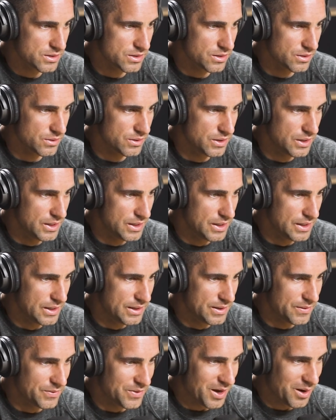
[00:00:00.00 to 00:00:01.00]
So
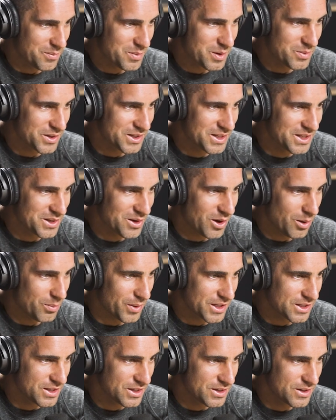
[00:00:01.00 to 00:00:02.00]
I remember getting all
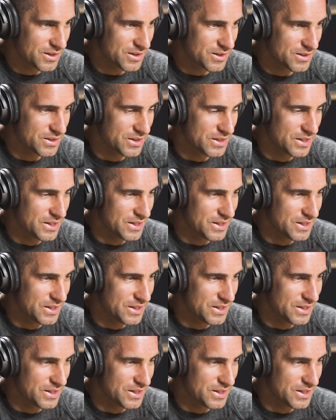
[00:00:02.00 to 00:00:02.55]
my gear